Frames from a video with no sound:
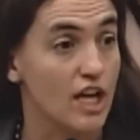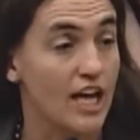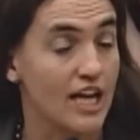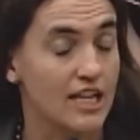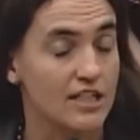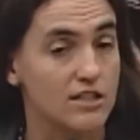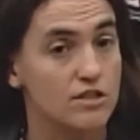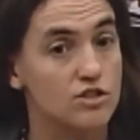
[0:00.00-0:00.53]

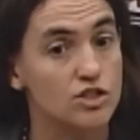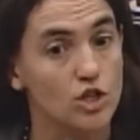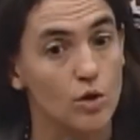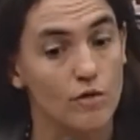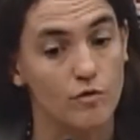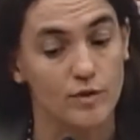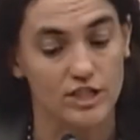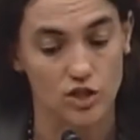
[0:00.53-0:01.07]
And
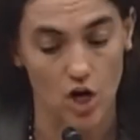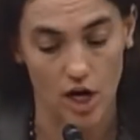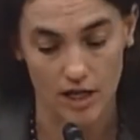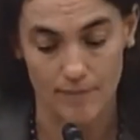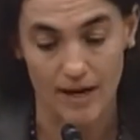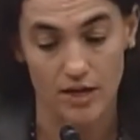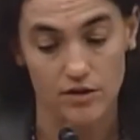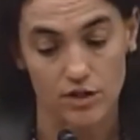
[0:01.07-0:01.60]
so if we talk
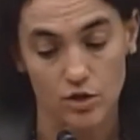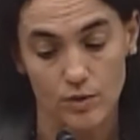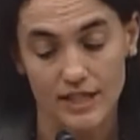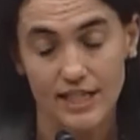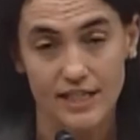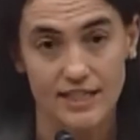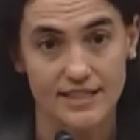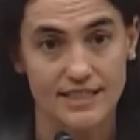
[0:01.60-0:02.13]
about the
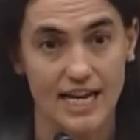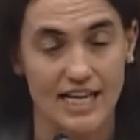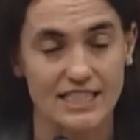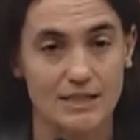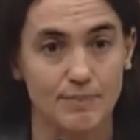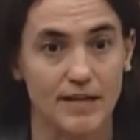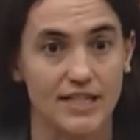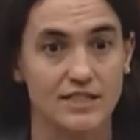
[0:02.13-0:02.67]
uniqueness
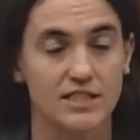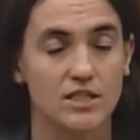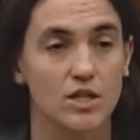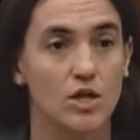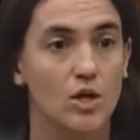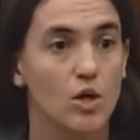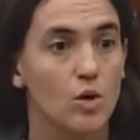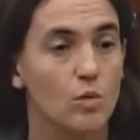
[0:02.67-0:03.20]
aspects,
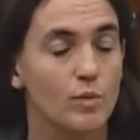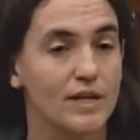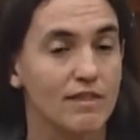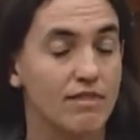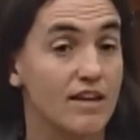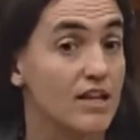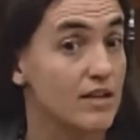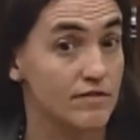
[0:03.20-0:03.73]
we
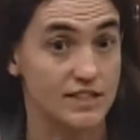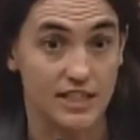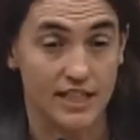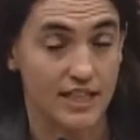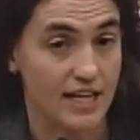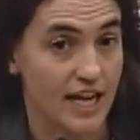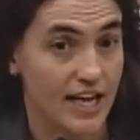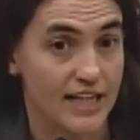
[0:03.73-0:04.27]
think of
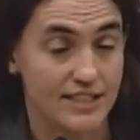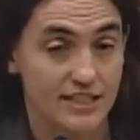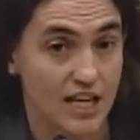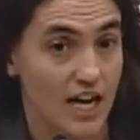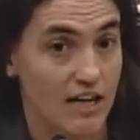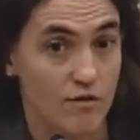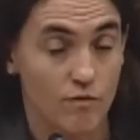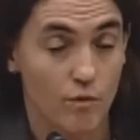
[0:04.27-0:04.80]
DNA as
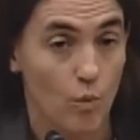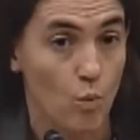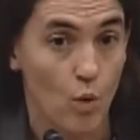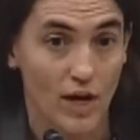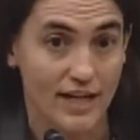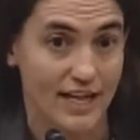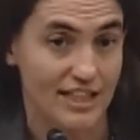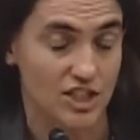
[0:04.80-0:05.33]
kind of
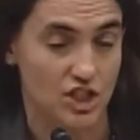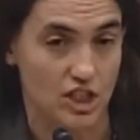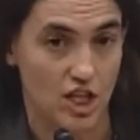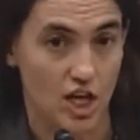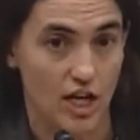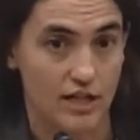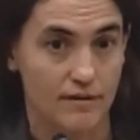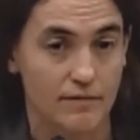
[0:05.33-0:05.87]
one
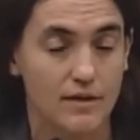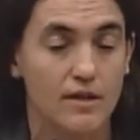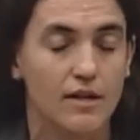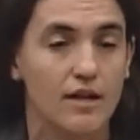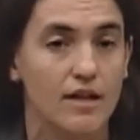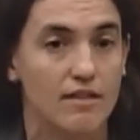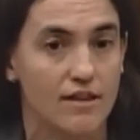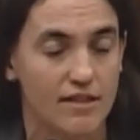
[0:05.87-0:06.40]
echelon.
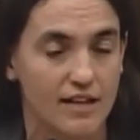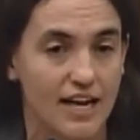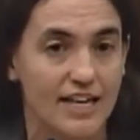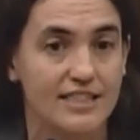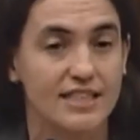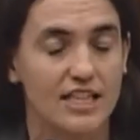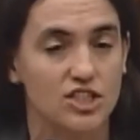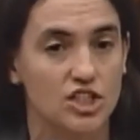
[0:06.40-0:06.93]
Then the
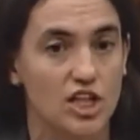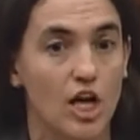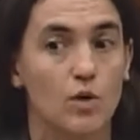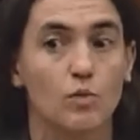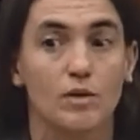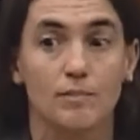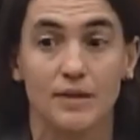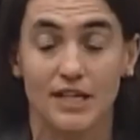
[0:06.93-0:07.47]
next
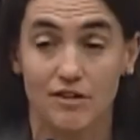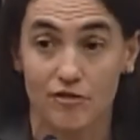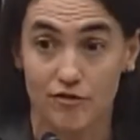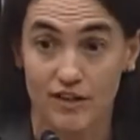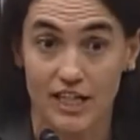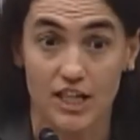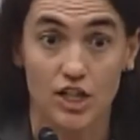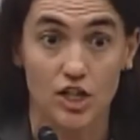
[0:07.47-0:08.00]
echelon would be
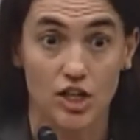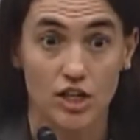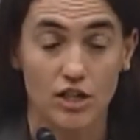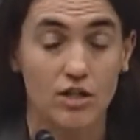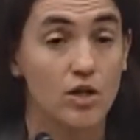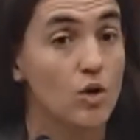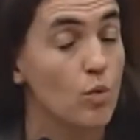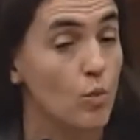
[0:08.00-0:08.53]

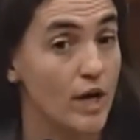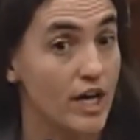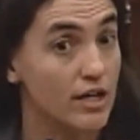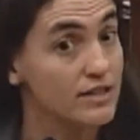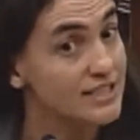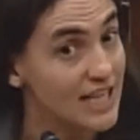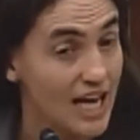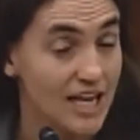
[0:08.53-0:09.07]
finger,
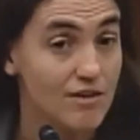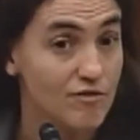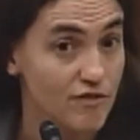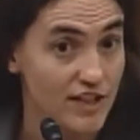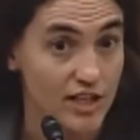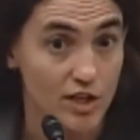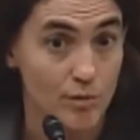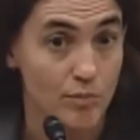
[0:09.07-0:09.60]
where 10
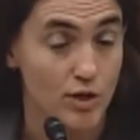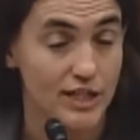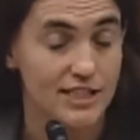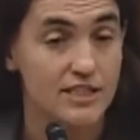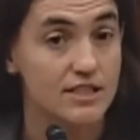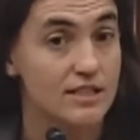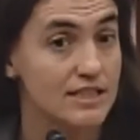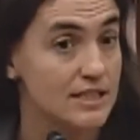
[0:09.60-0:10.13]

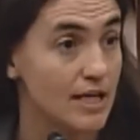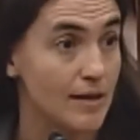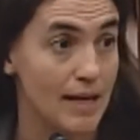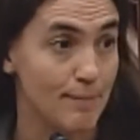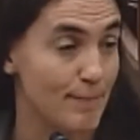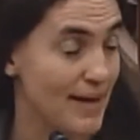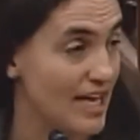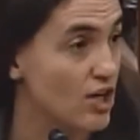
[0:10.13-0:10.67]
fingerprints is
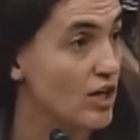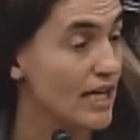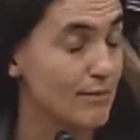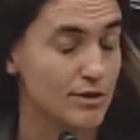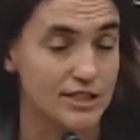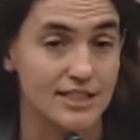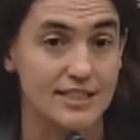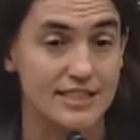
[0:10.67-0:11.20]
better
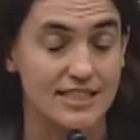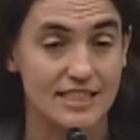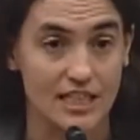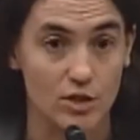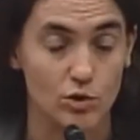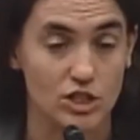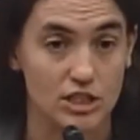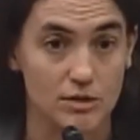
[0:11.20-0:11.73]
able to
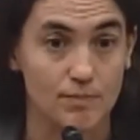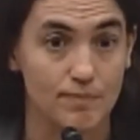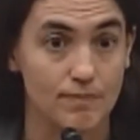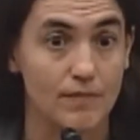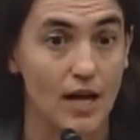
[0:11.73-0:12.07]
distinguish